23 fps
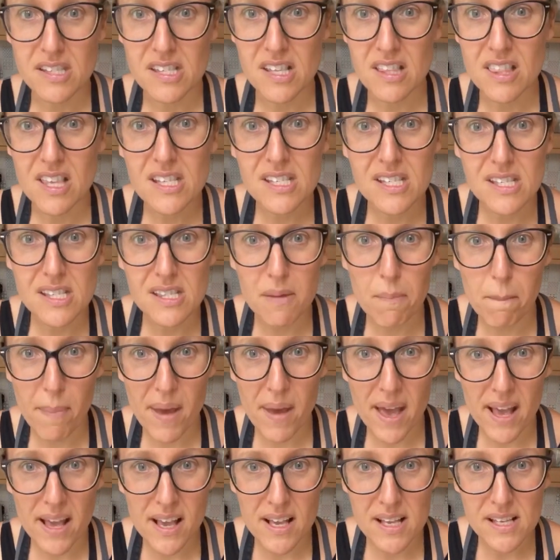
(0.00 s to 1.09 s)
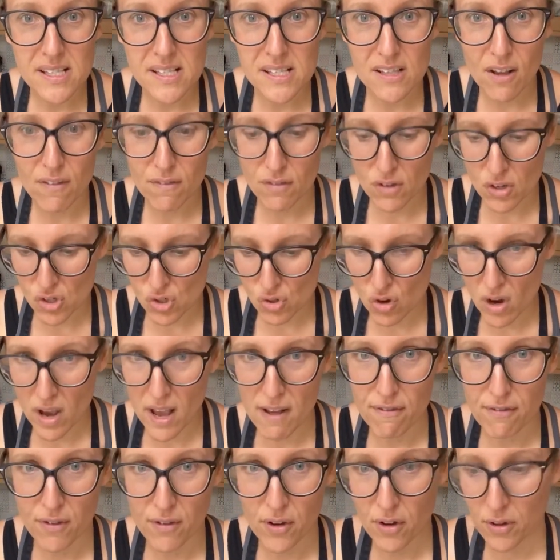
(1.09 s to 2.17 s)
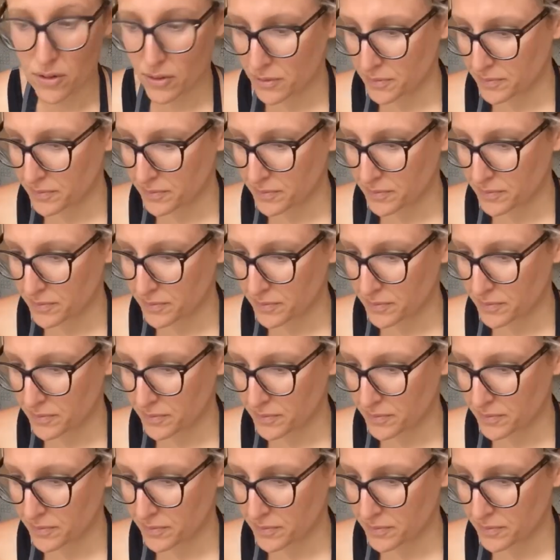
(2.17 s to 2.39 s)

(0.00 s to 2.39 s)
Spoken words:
this is the base of your trifle.